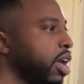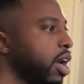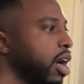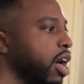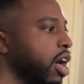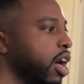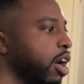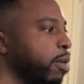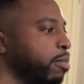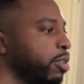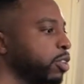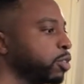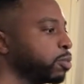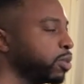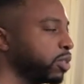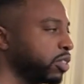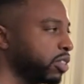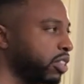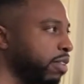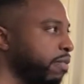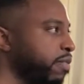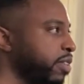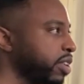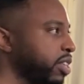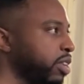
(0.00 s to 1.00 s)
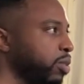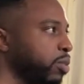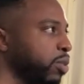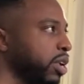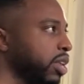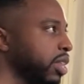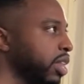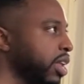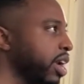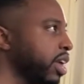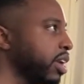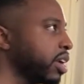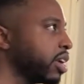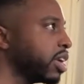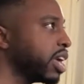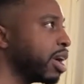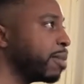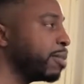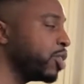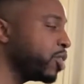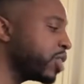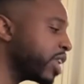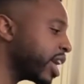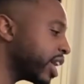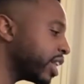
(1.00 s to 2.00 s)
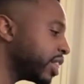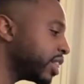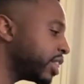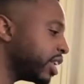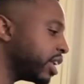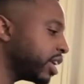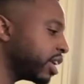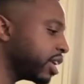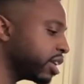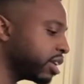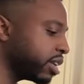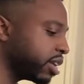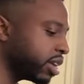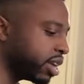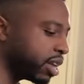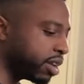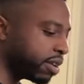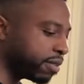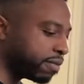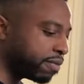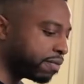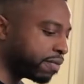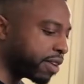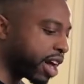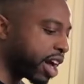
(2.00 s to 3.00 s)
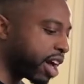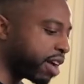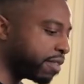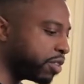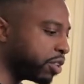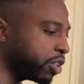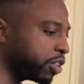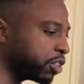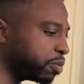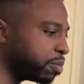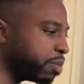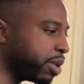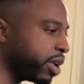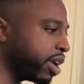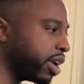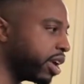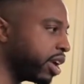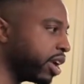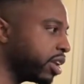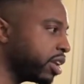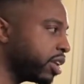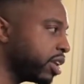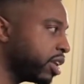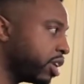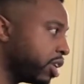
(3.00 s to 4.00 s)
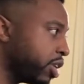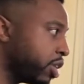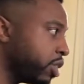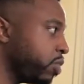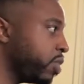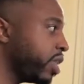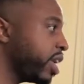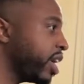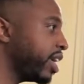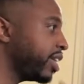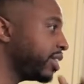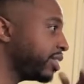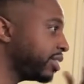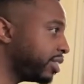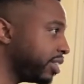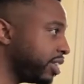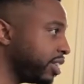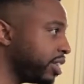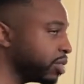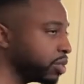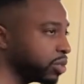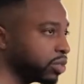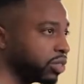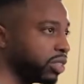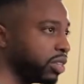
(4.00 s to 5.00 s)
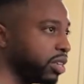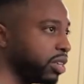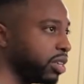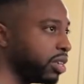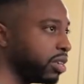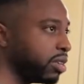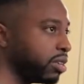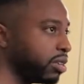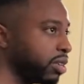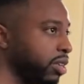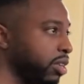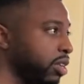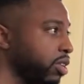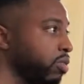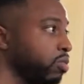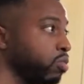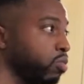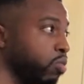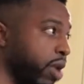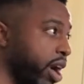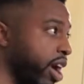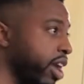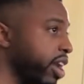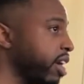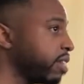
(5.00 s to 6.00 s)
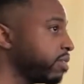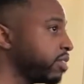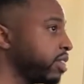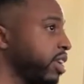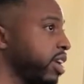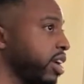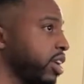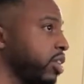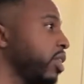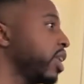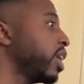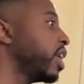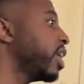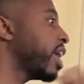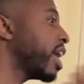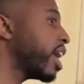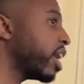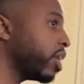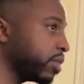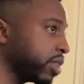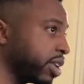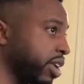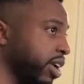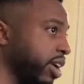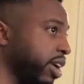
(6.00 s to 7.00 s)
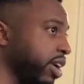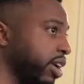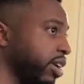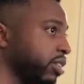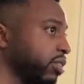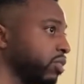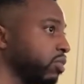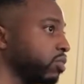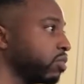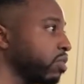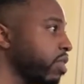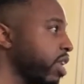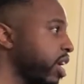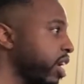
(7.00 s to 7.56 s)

But specifically with Atlanta, I mean, you got to think in a 5-year span, you had TLC. Right after that, you had OutKast.